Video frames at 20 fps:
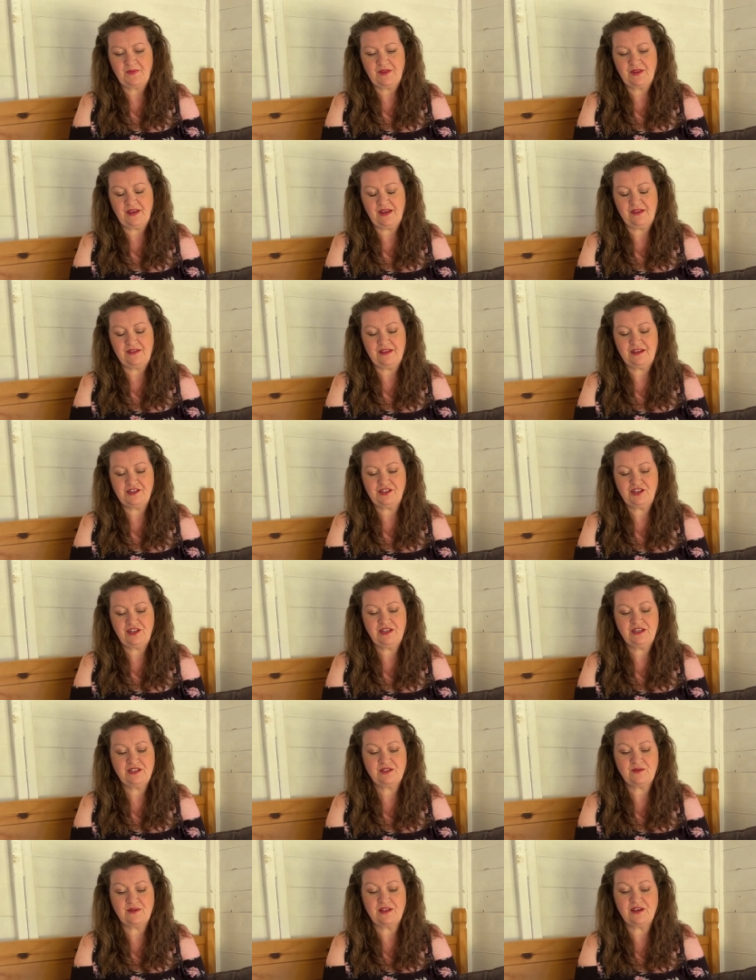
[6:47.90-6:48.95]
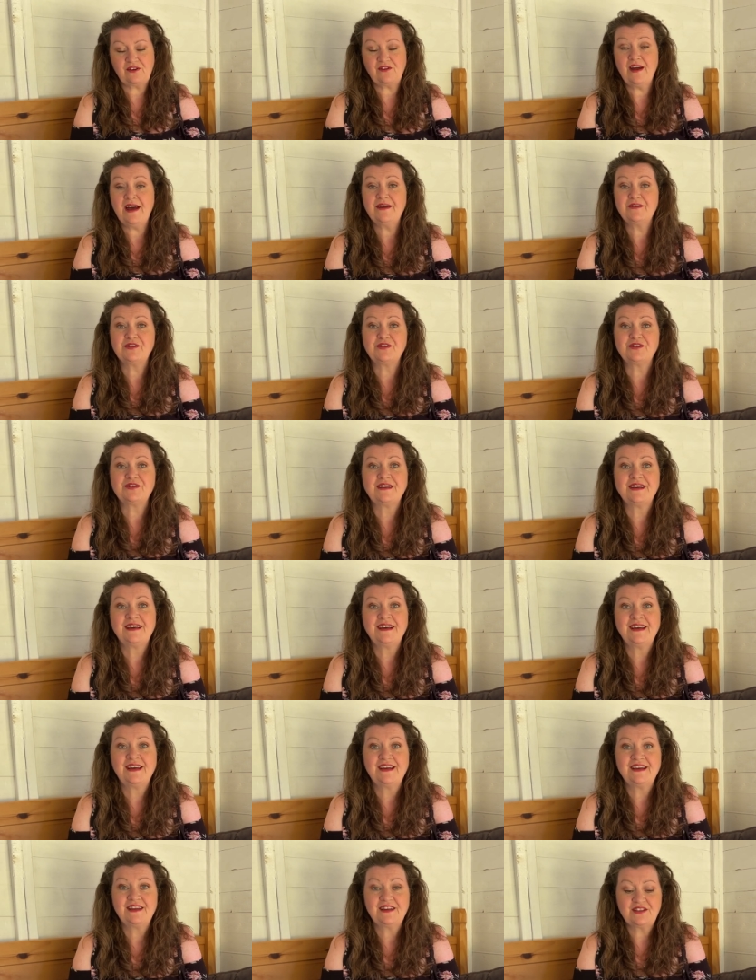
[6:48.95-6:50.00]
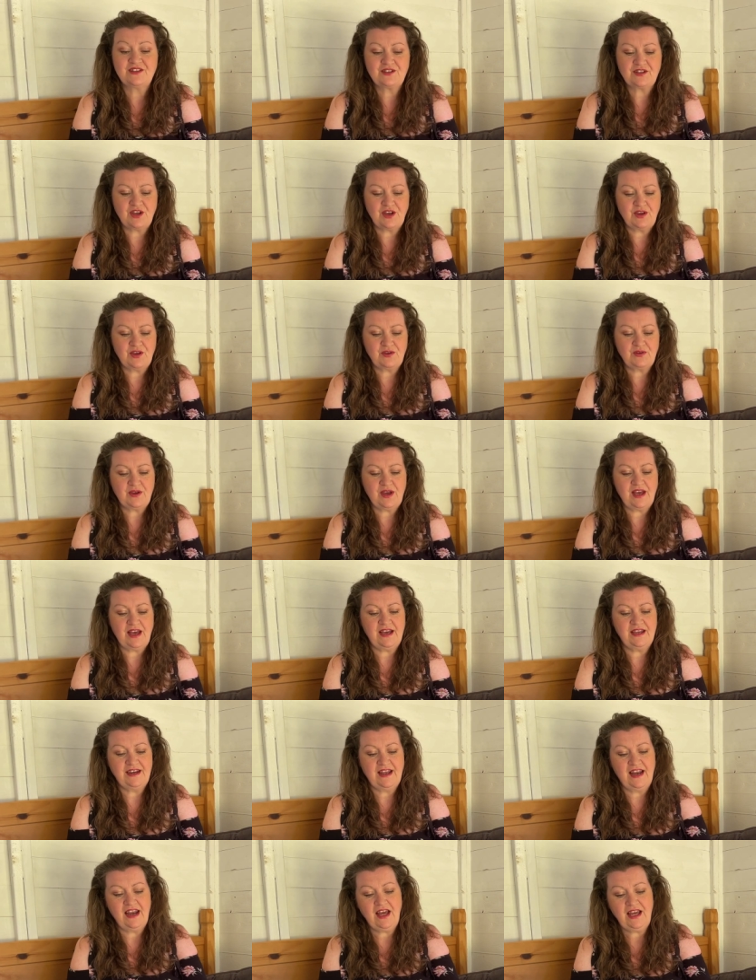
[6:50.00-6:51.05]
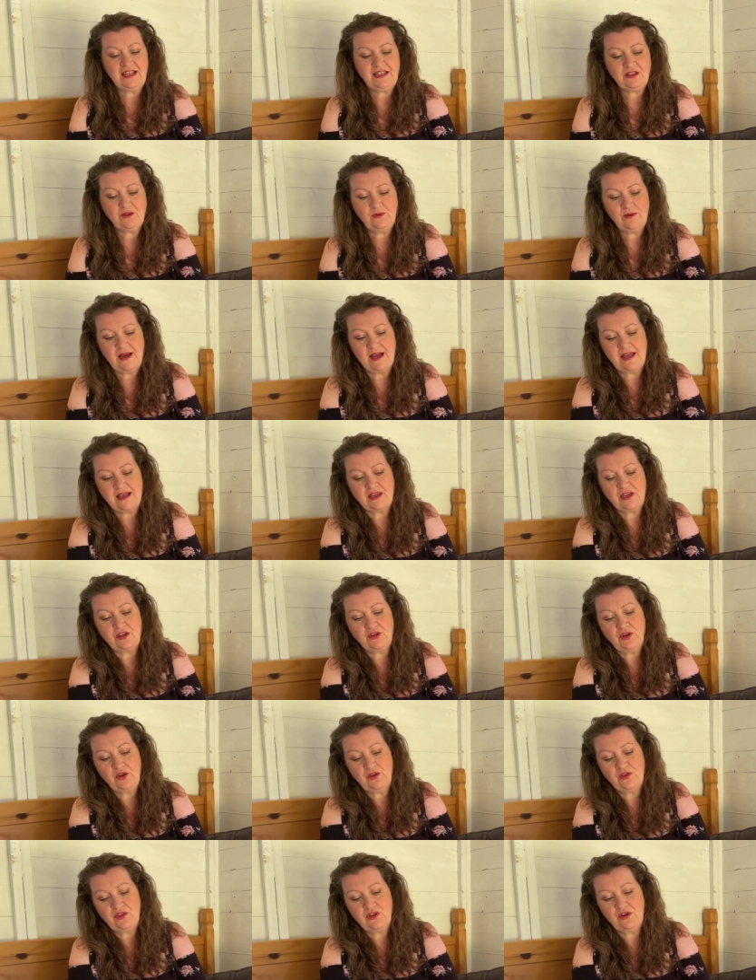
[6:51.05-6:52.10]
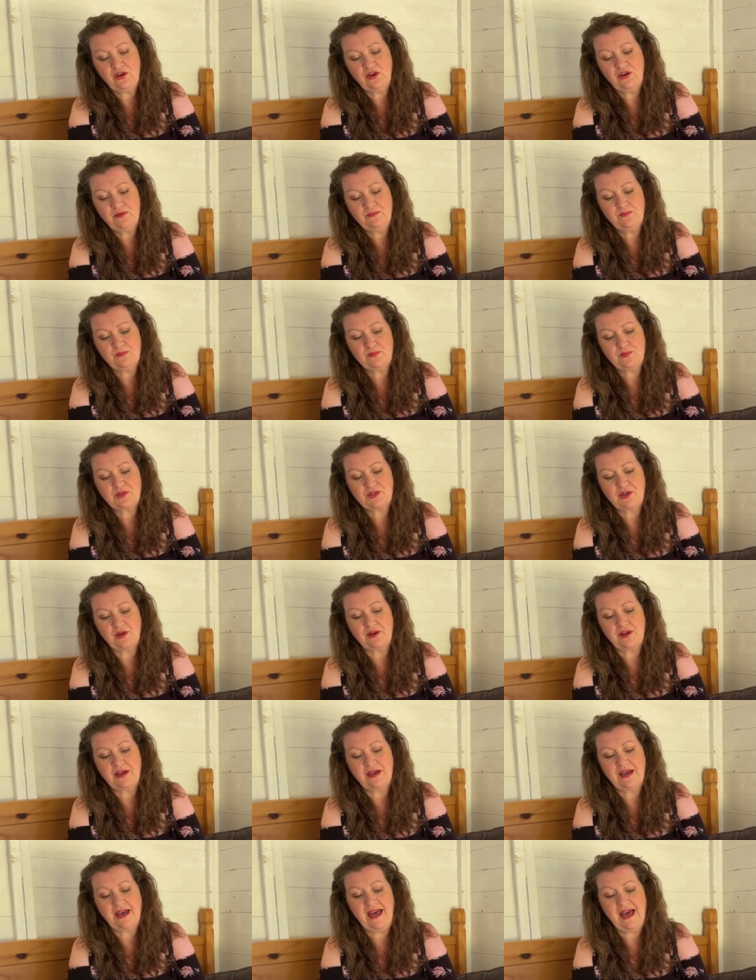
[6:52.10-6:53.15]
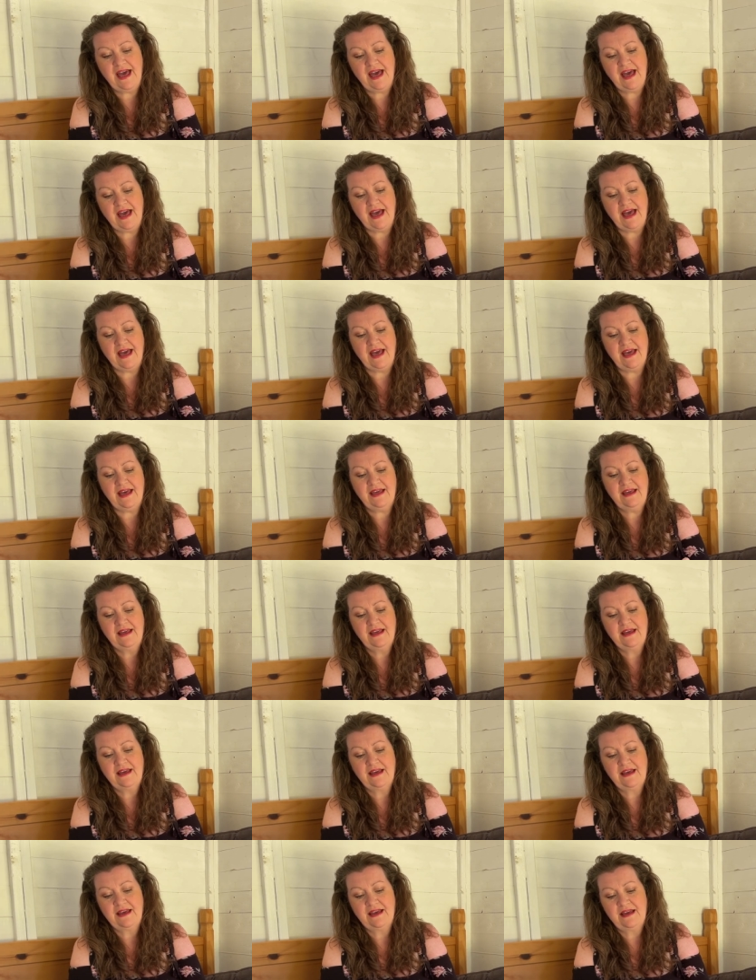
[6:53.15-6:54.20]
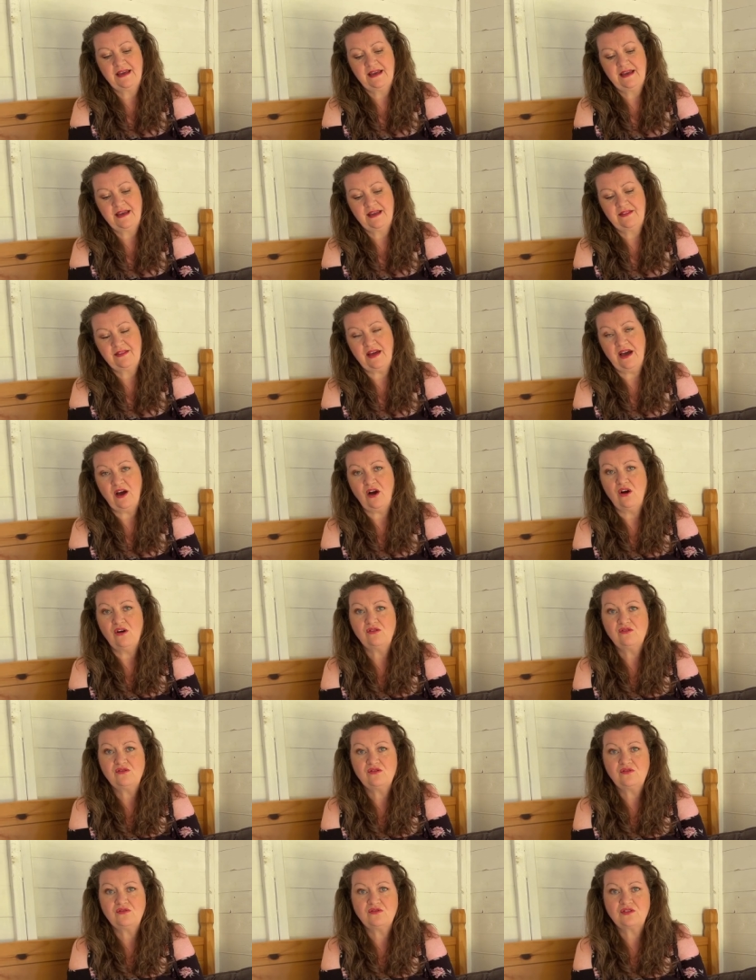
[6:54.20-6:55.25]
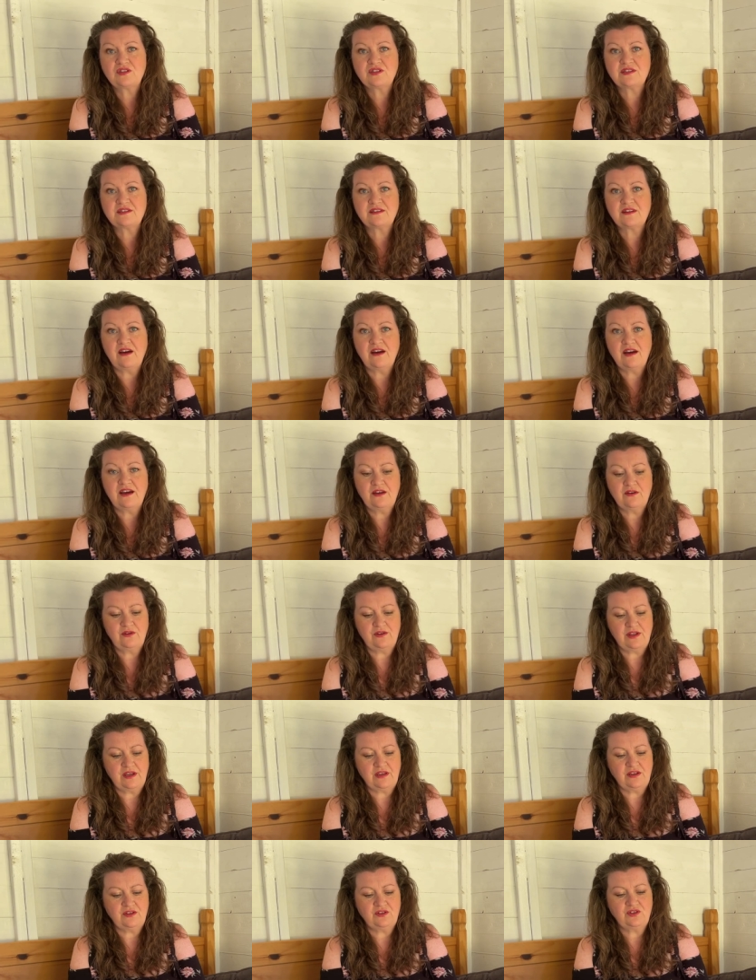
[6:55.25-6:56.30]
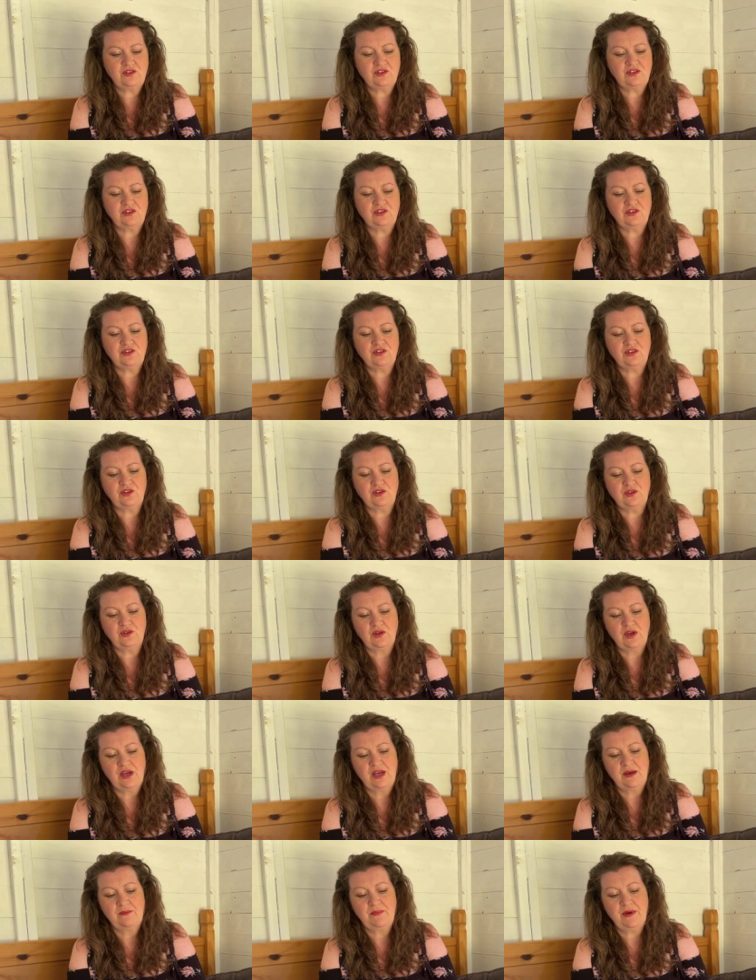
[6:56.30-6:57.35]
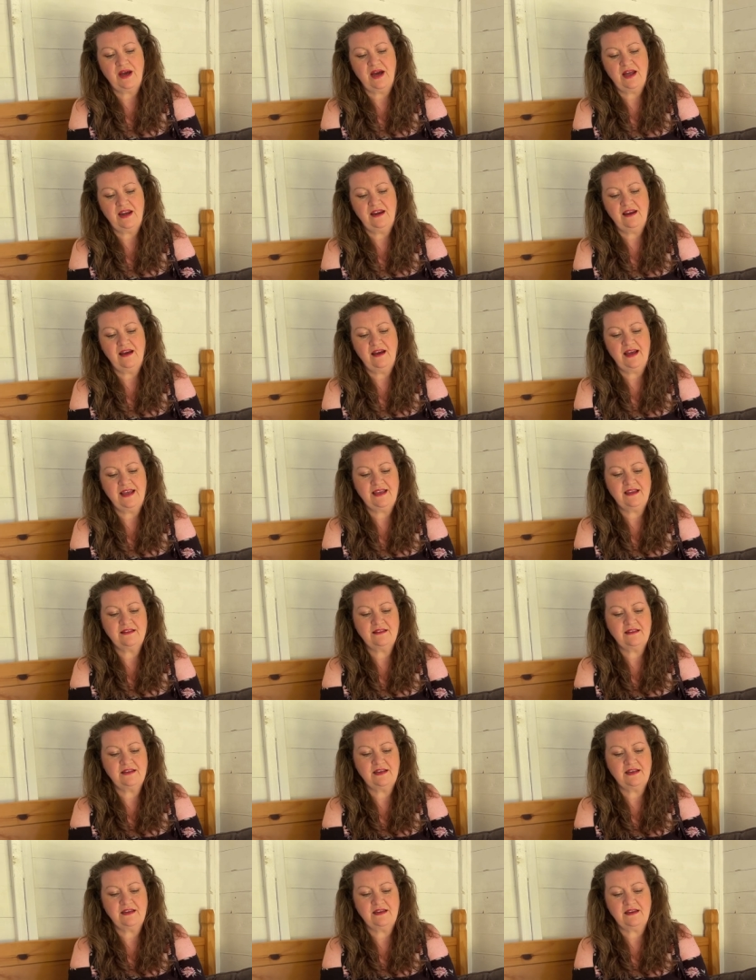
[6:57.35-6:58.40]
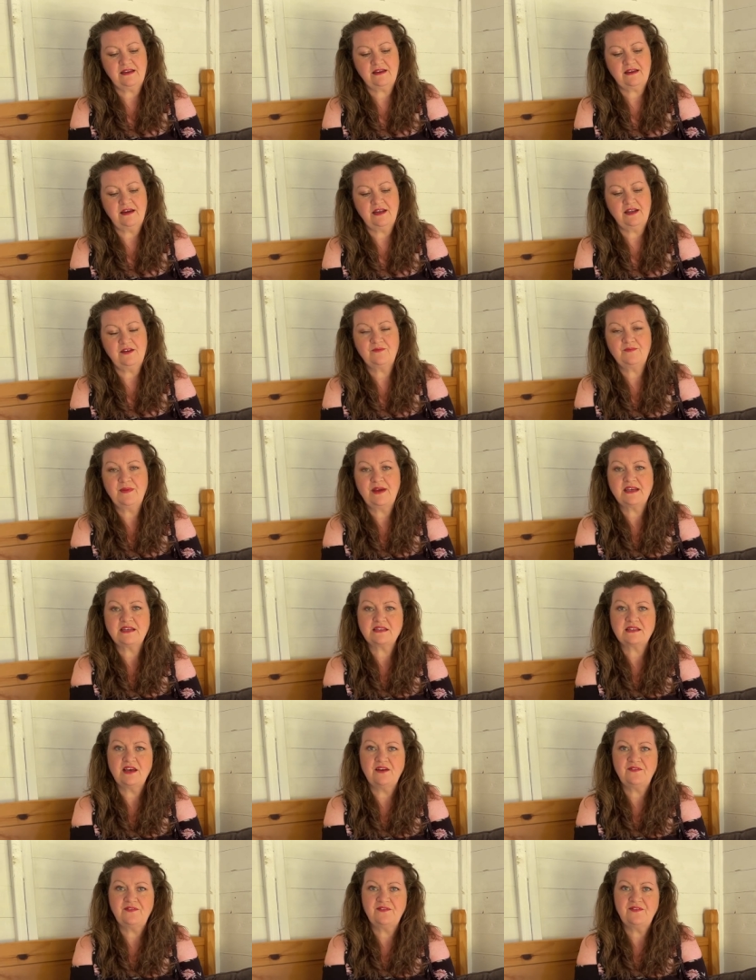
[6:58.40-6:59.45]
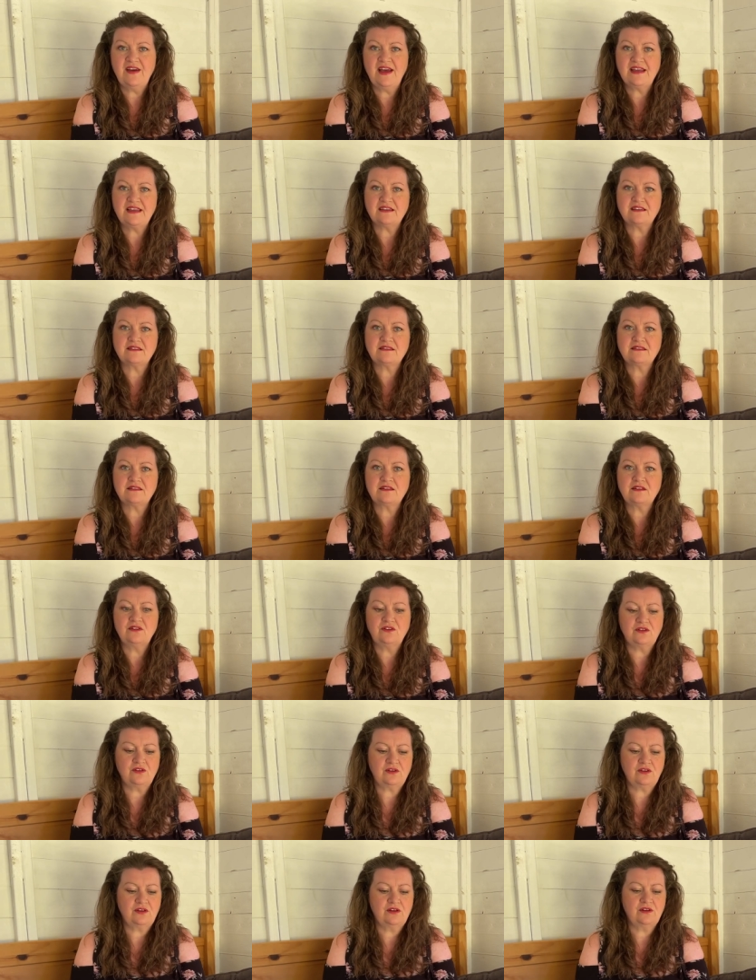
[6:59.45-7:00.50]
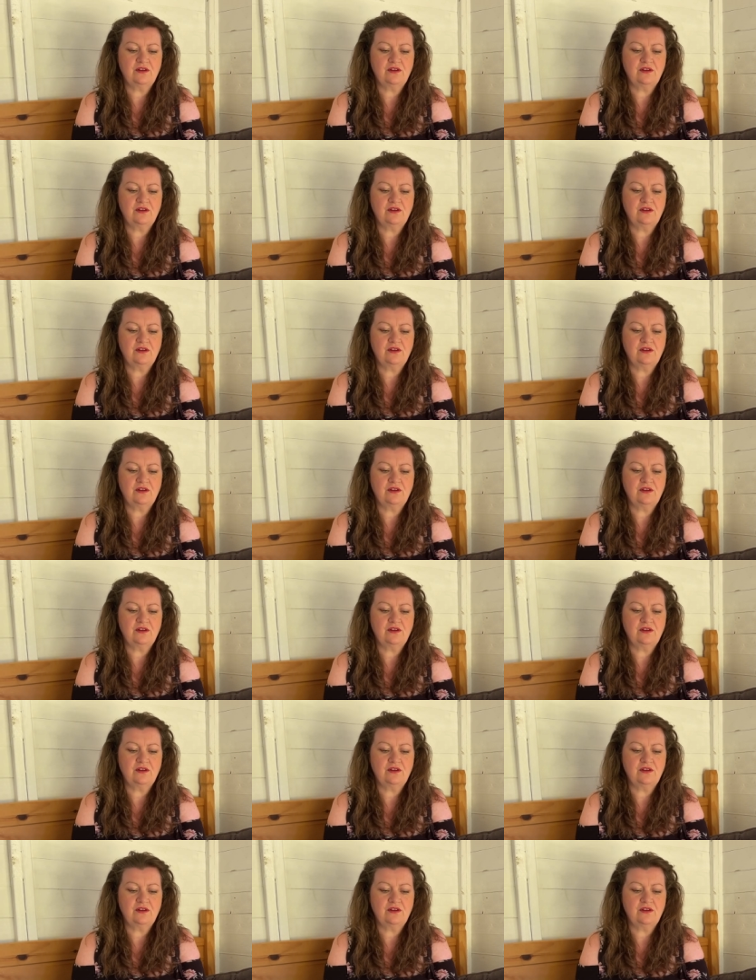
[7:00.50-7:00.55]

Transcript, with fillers: And there she is with her crown on. So, and I like the way, you know, the humps on her hair that old style they used to do but I like that it kind of makes her face look